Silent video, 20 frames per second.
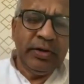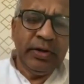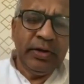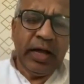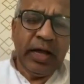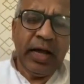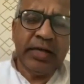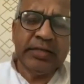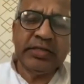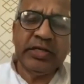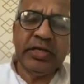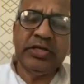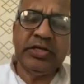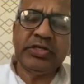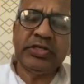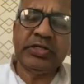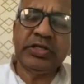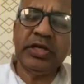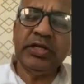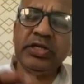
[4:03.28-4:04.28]
has
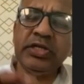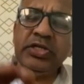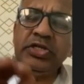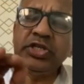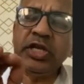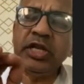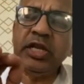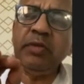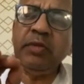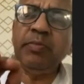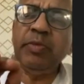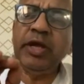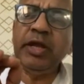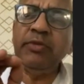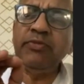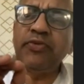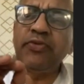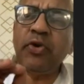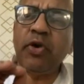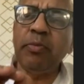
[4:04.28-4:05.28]
essentially been
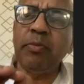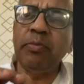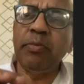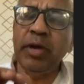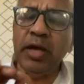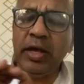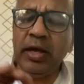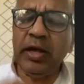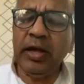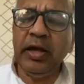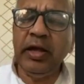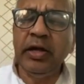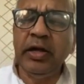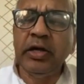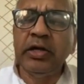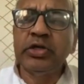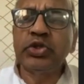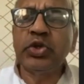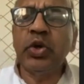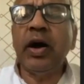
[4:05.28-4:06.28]
from me.
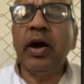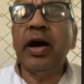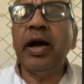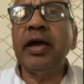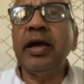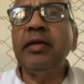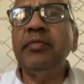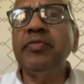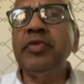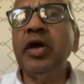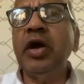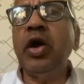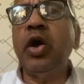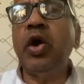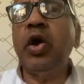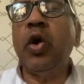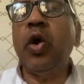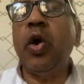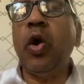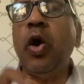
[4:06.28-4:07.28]
So I am the
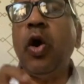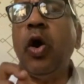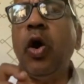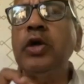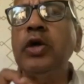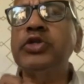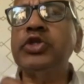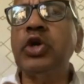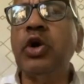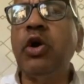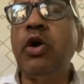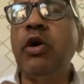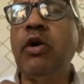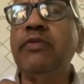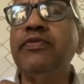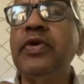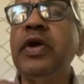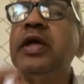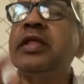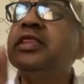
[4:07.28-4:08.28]
cause of
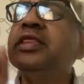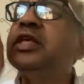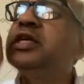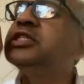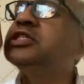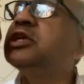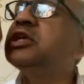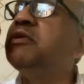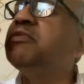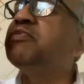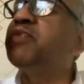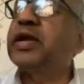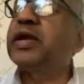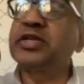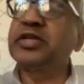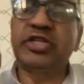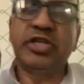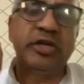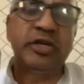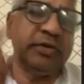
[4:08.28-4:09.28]
this
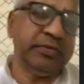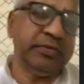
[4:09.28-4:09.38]
effect.